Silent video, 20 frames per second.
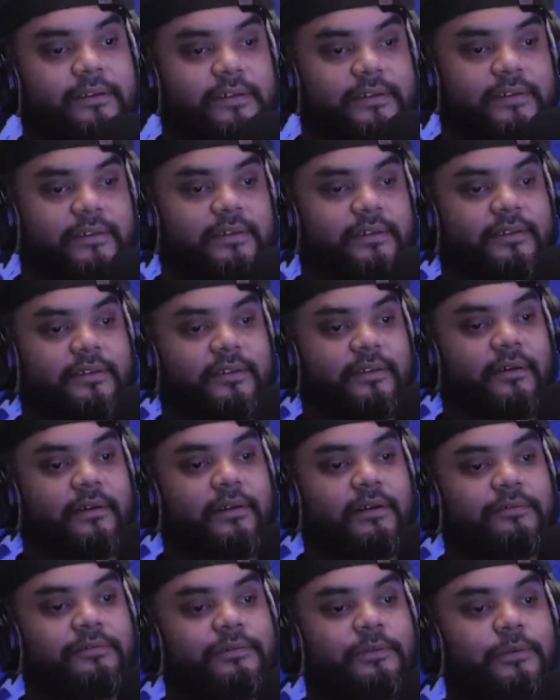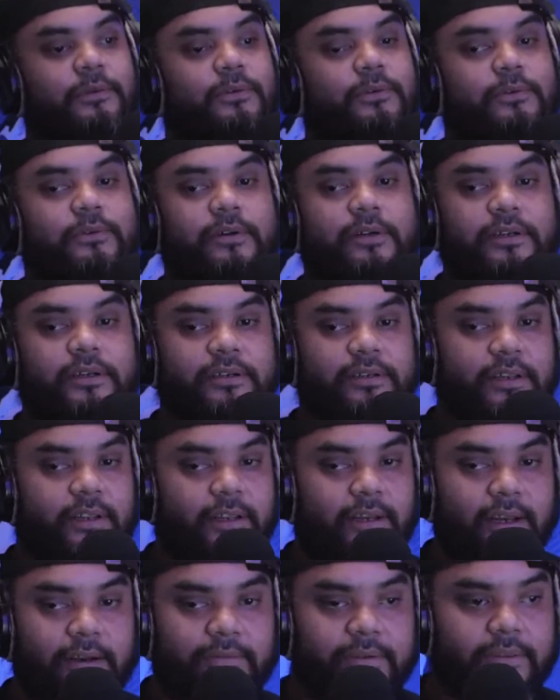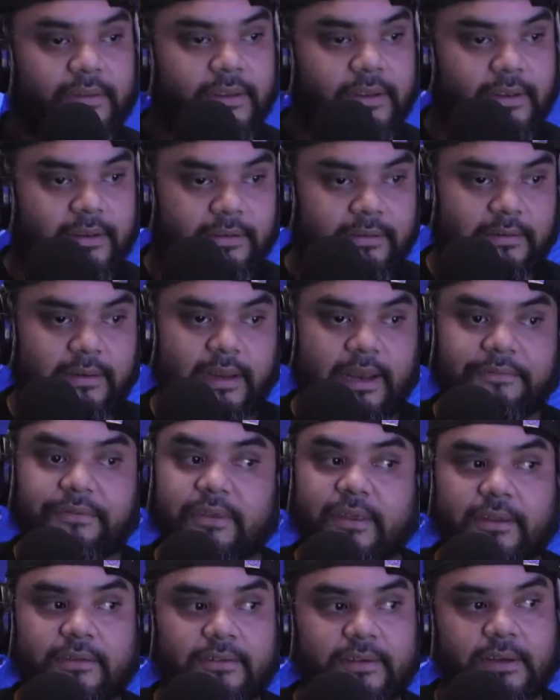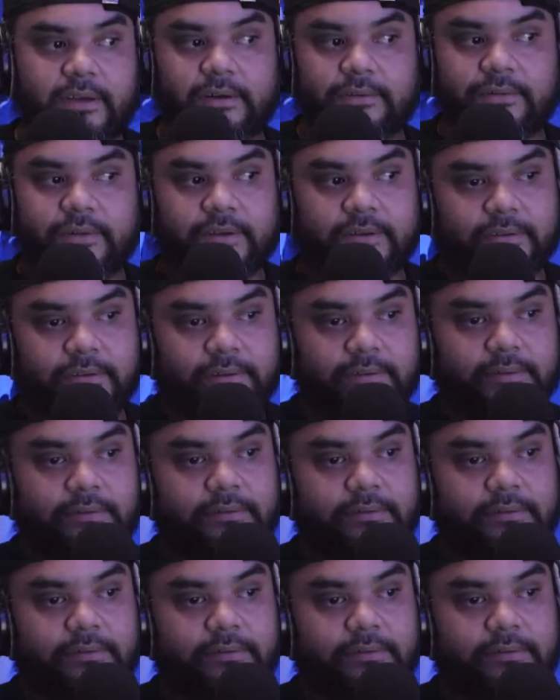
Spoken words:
Just go on a food tour. Just eat everything. Everything is good over there too.